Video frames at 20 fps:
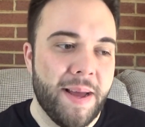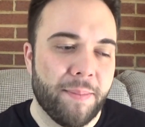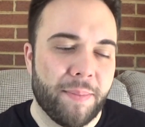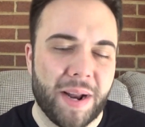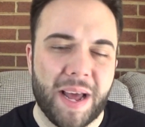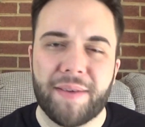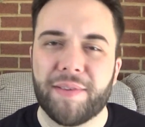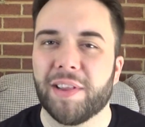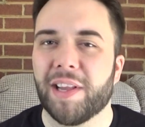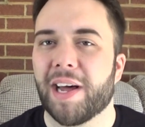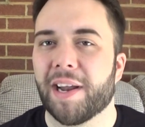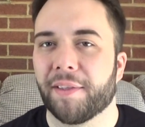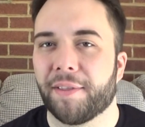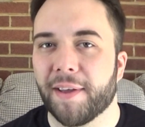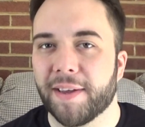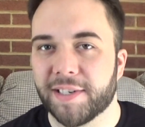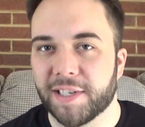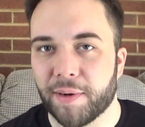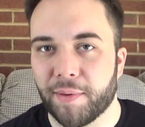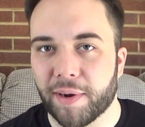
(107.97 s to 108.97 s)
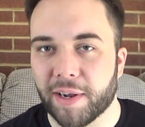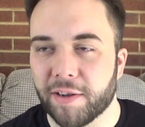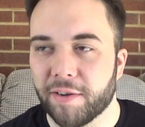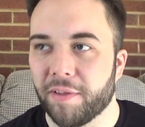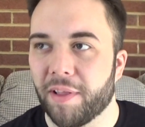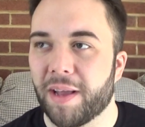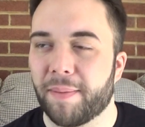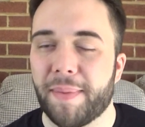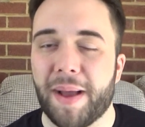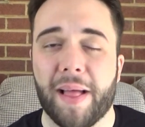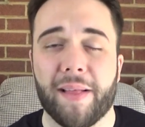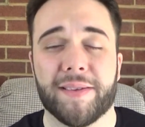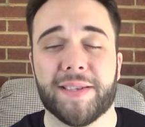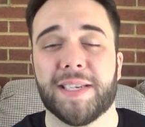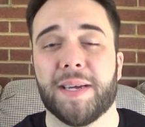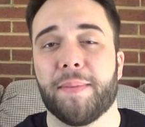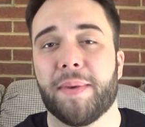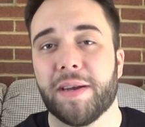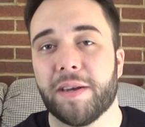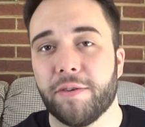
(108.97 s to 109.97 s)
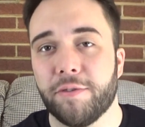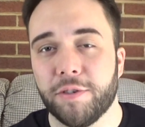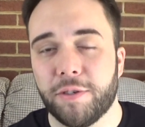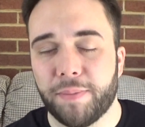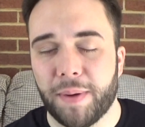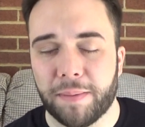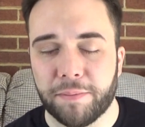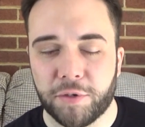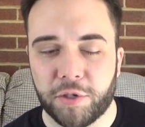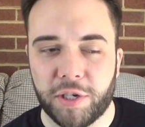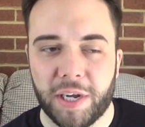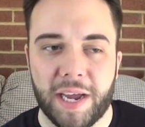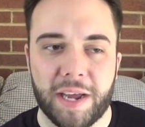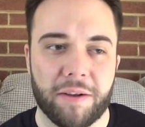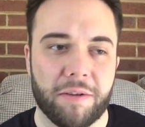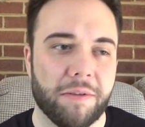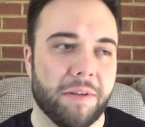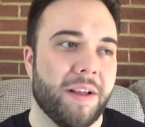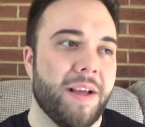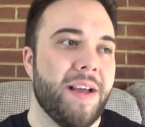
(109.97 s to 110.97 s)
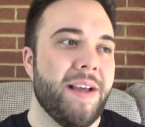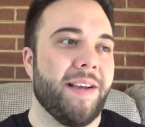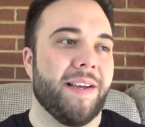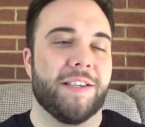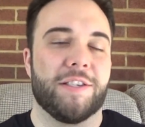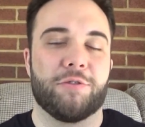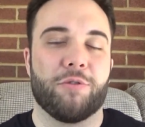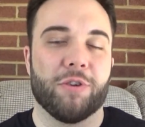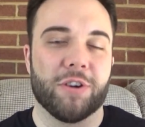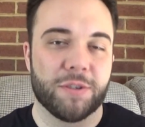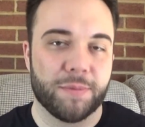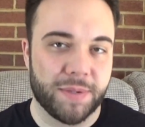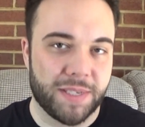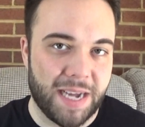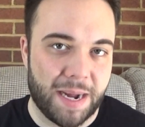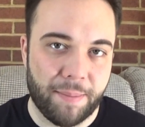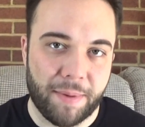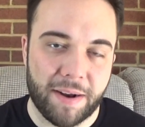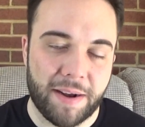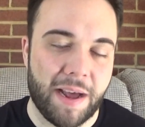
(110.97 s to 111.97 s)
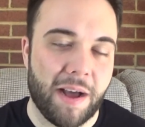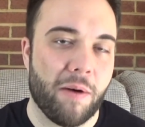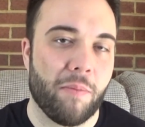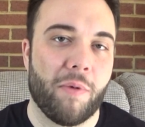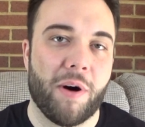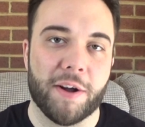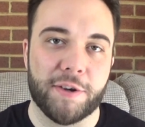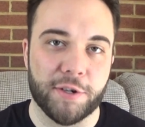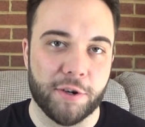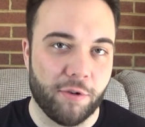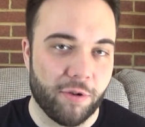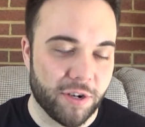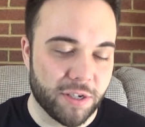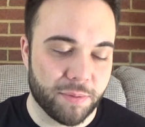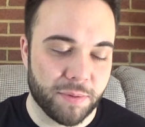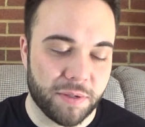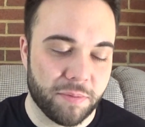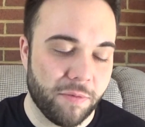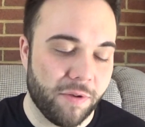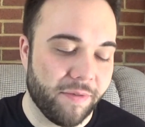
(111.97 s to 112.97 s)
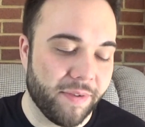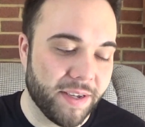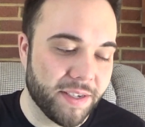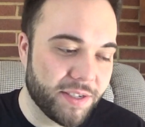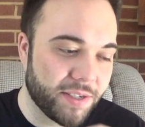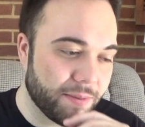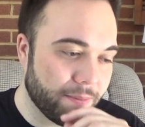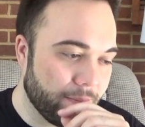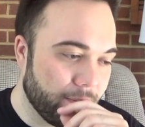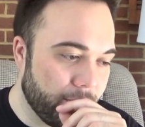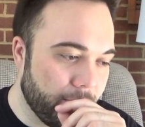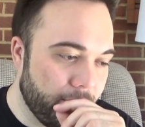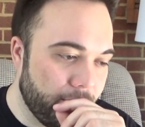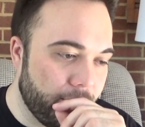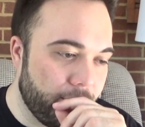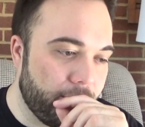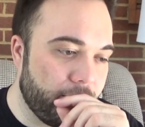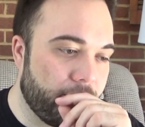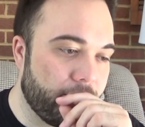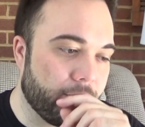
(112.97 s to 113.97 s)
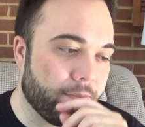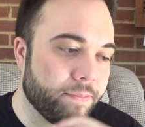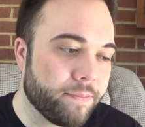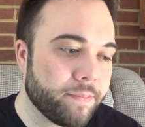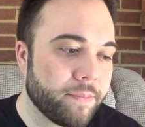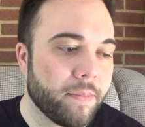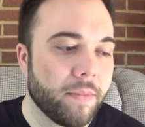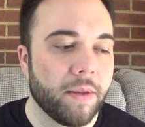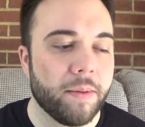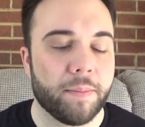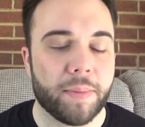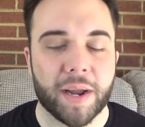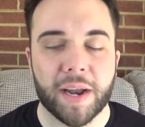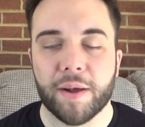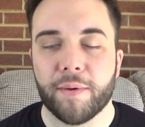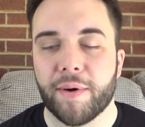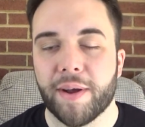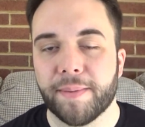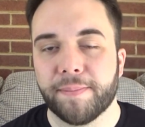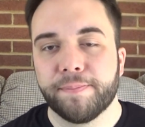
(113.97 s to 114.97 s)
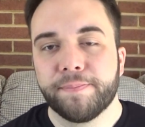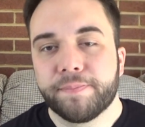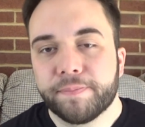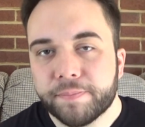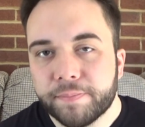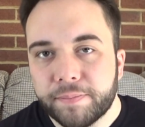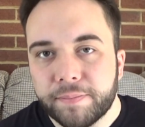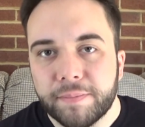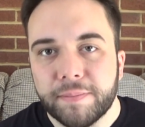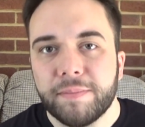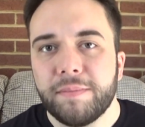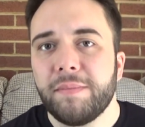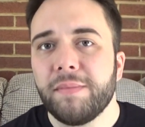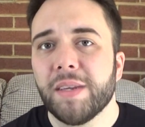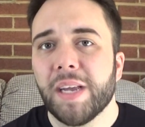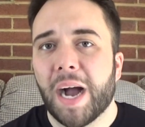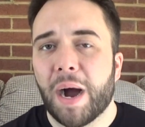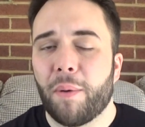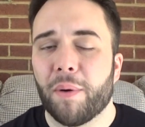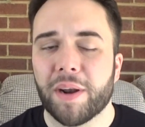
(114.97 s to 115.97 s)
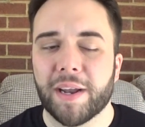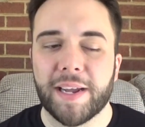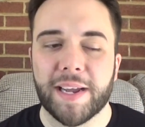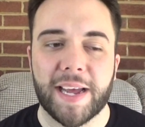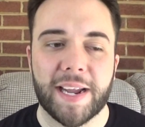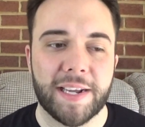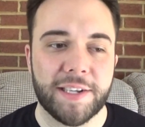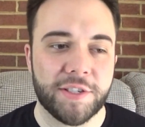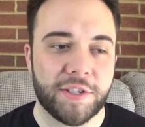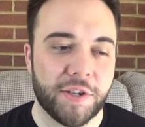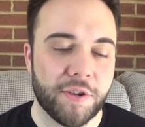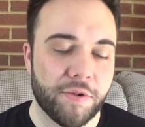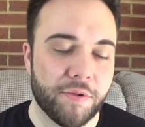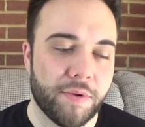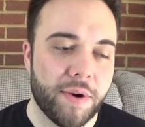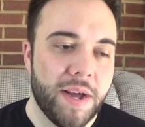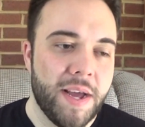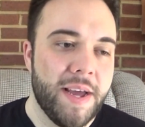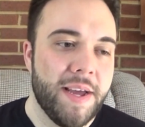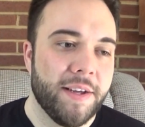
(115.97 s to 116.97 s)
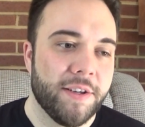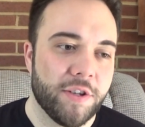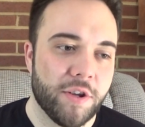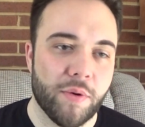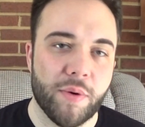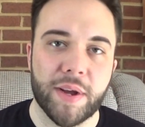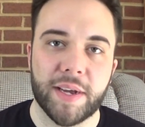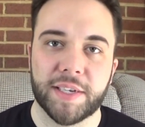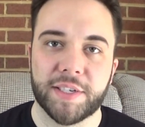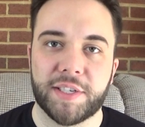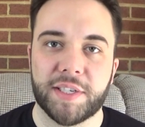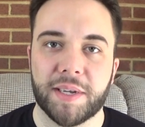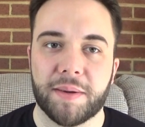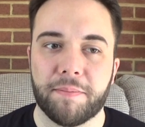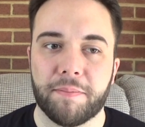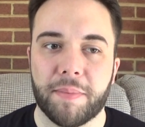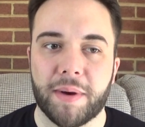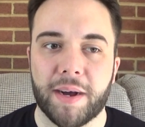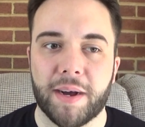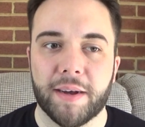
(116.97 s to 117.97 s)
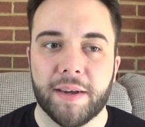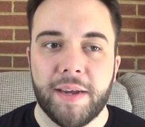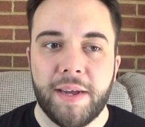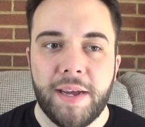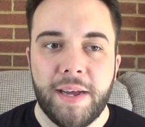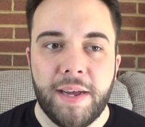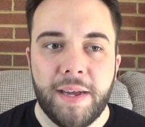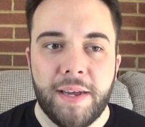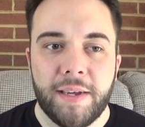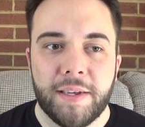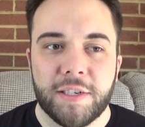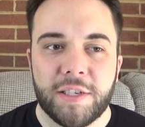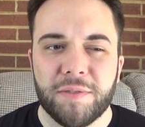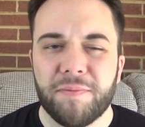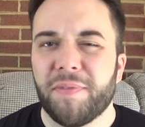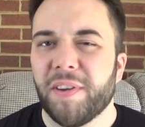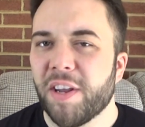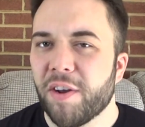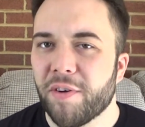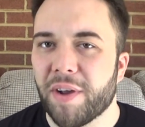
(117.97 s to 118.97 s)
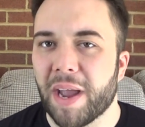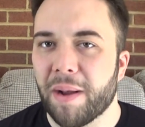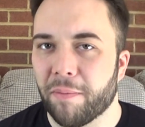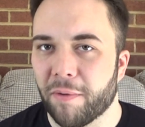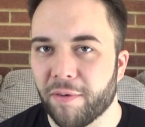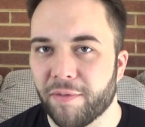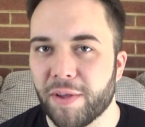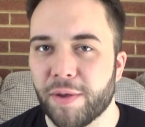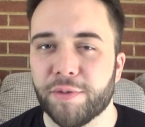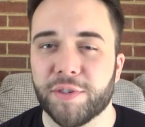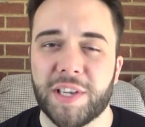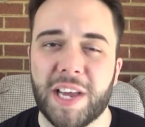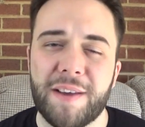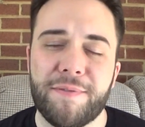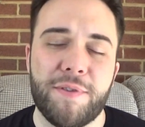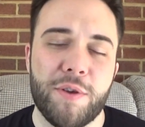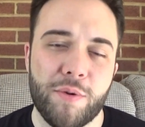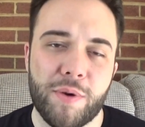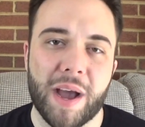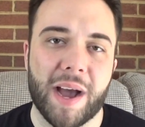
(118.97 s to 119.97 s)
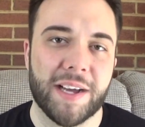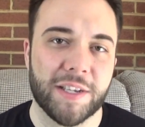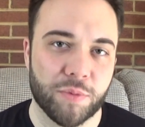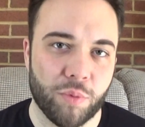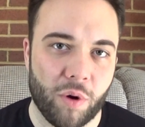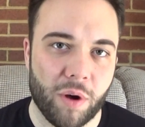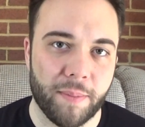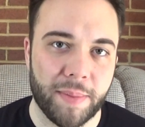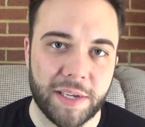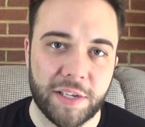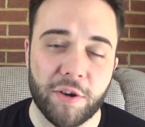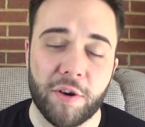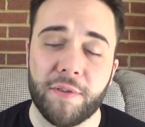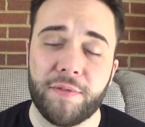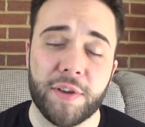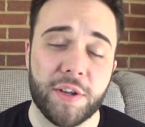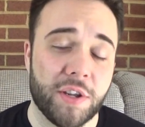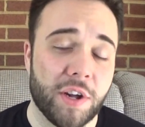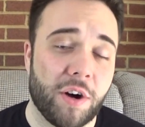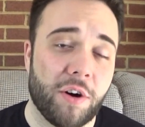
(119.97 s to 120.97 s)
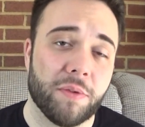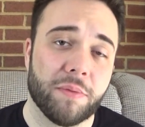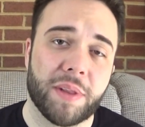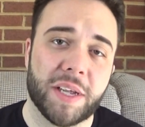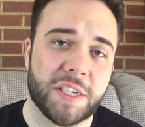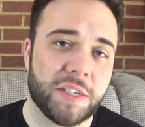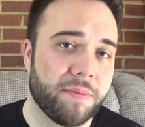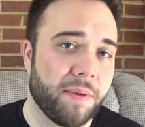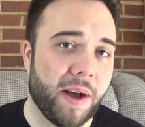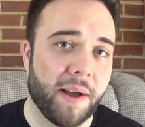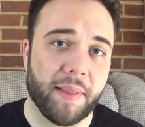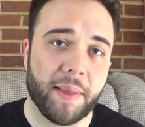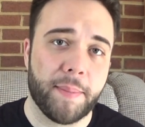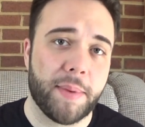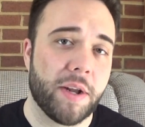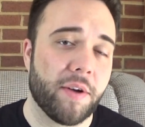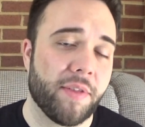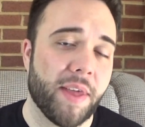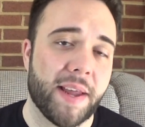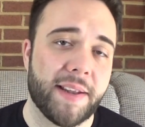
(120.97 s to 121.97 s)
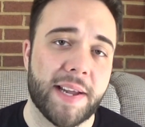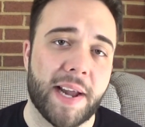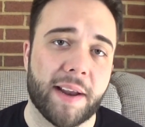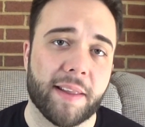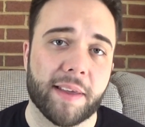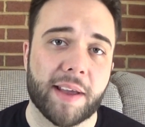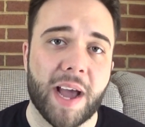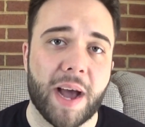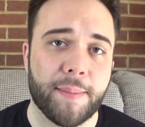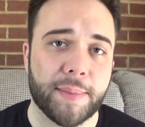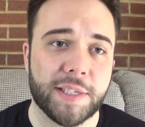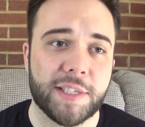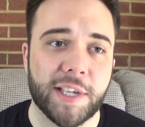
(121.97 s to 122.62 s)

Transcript: but I have a lot of things I want to do, like balance out my Goosebumps channel. It's Christmas time right now, I'm watching Christmas movies. But anyway, I wanted to get into doing some video game reviews if you guys want me to. If you don't, that's fine. Let me know that down in the comment